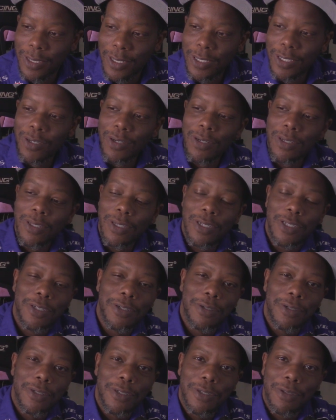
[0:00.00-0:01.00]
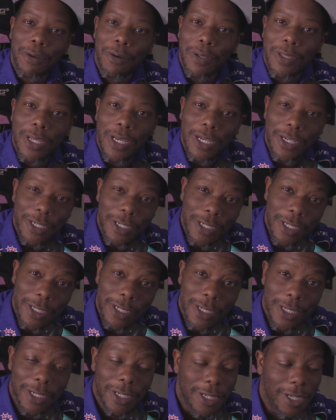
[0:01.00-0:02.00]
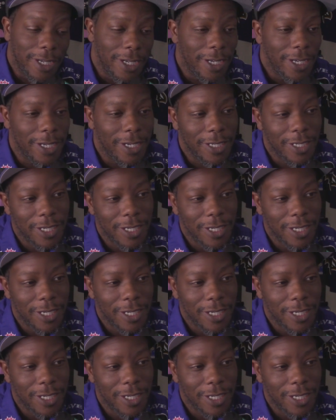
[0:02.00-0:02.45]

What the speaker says: Start that agenda again.